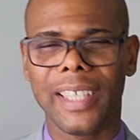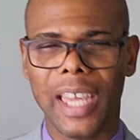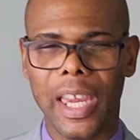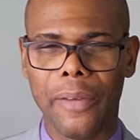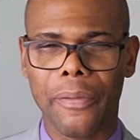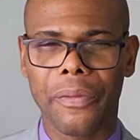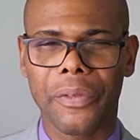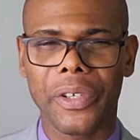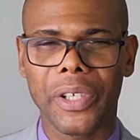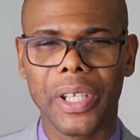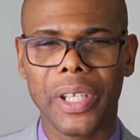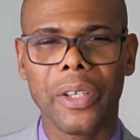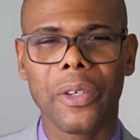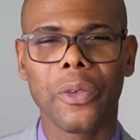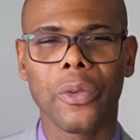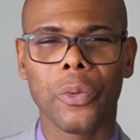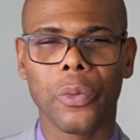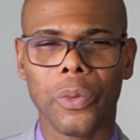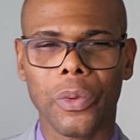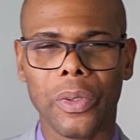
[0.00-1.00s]
every
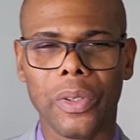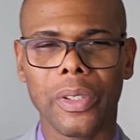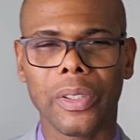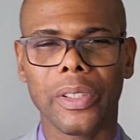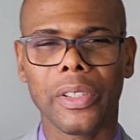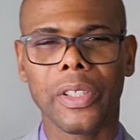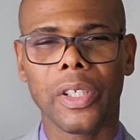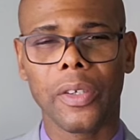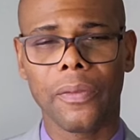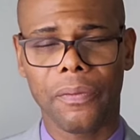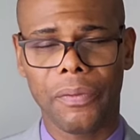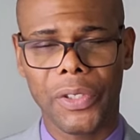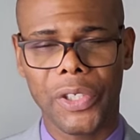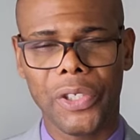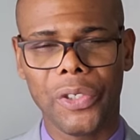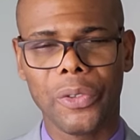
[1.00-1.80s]
one of